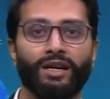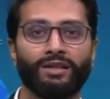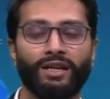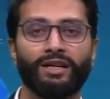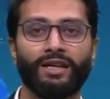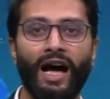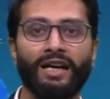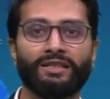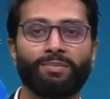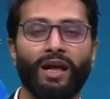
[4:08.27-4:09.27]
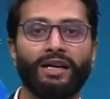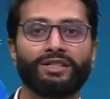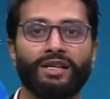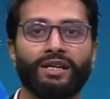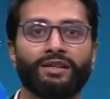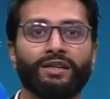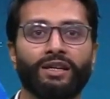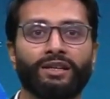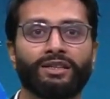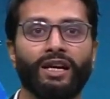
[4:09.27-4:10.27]
In the entire supply chain,
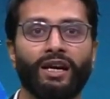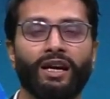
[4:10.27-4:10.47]
there